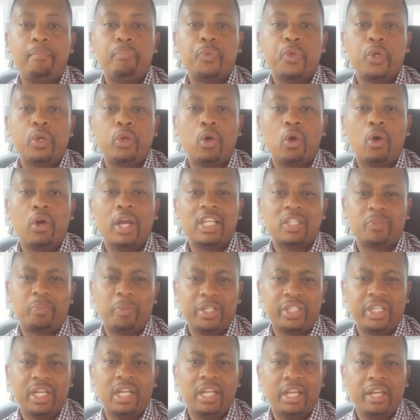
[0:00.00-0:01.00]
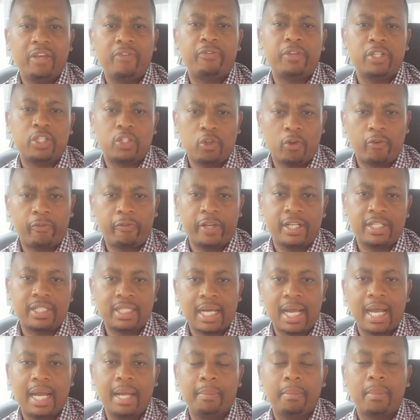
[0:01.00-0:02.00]
you know, especially if it's your
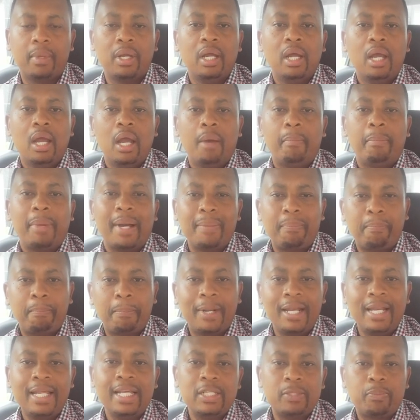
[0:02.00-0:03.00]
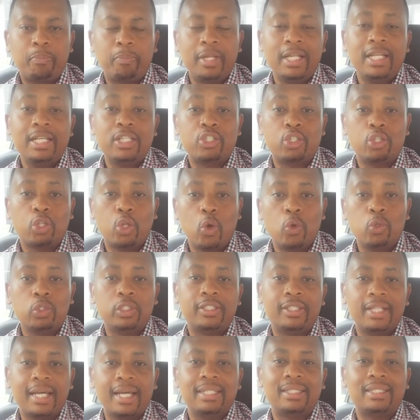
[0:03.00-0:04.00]
first time. But please
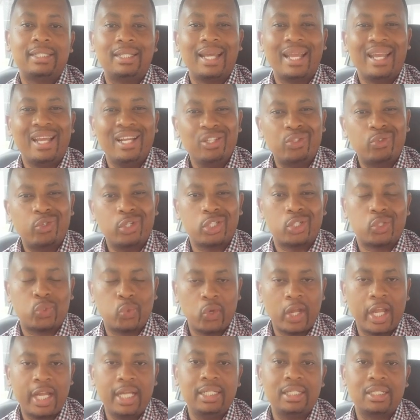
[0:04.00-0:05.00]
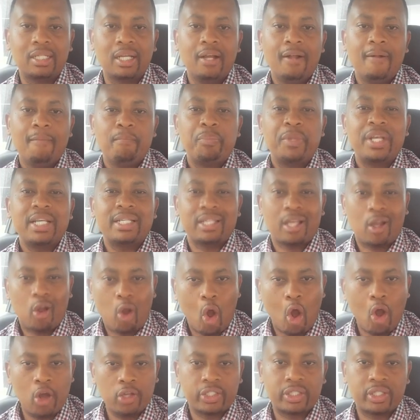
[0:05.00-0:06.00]
note that the interest rate is a
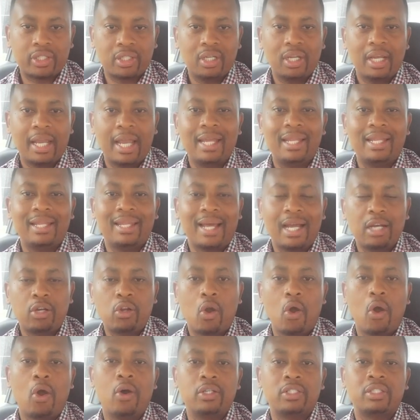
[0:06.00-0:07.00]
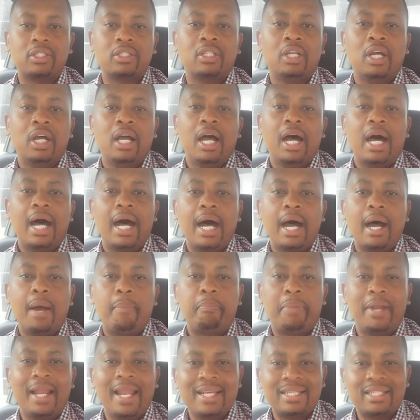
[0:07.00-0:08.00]
cost, and that cost
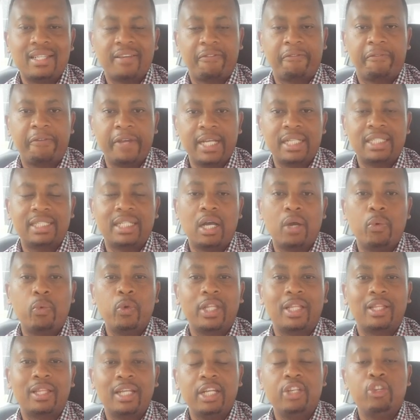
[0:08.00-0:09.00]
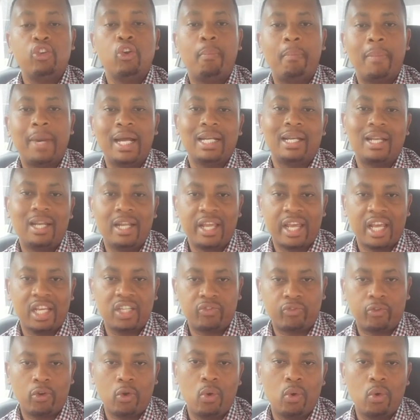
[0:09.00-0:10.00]
plays a factor within your monthly
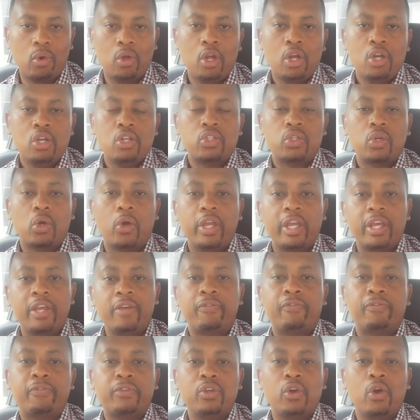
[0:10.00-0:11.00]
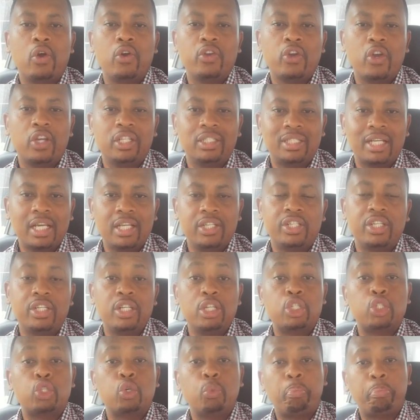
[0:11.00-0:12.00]
cash flow. So if your
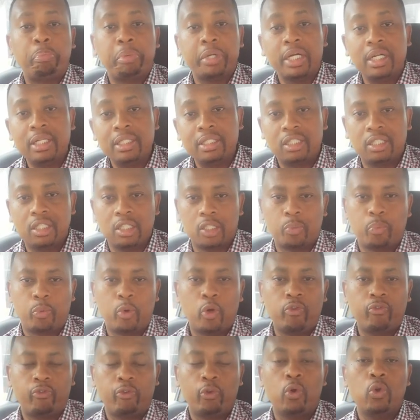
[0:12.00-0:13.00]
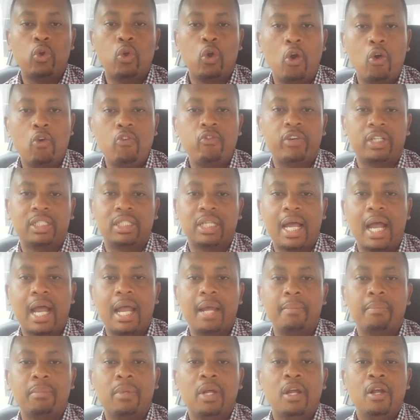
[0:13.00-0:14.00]
intention is to build this portfolio over
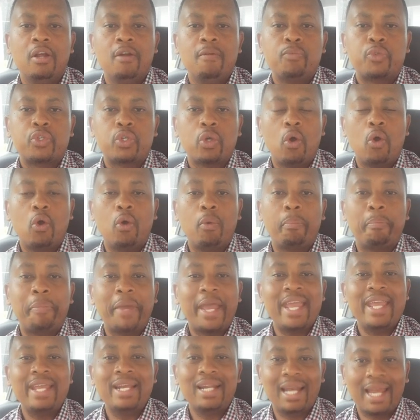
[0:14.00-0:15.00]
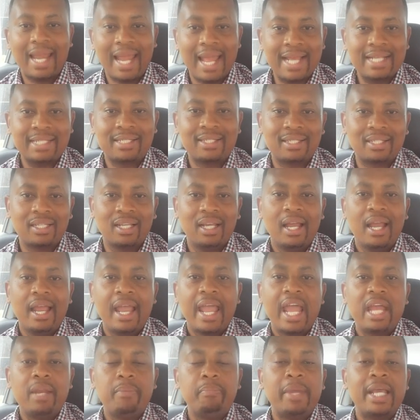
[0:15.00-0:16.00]
time, so paying less
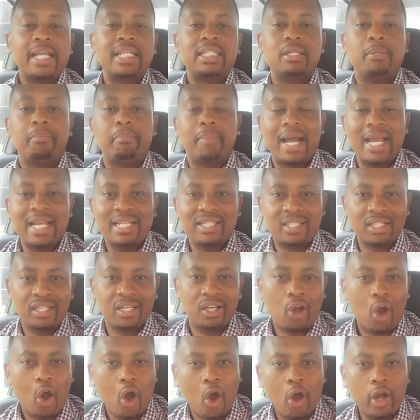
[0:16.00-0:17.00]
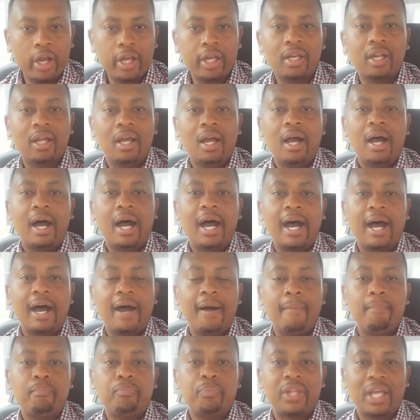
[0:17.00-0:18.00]
and maximizing on
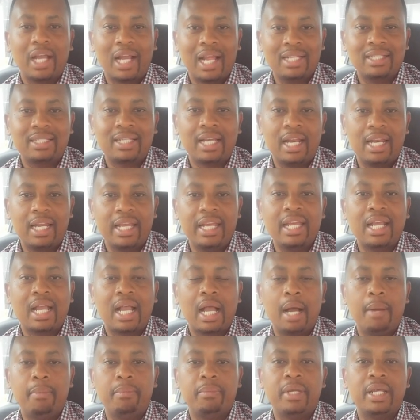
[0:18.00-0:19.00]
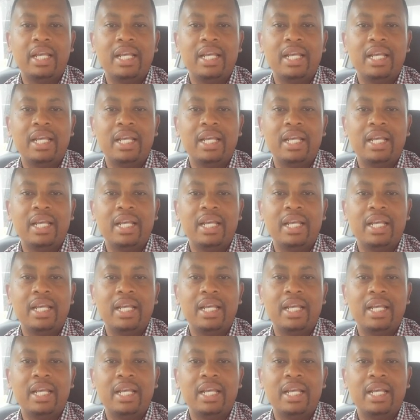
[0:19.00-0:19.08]
the rental income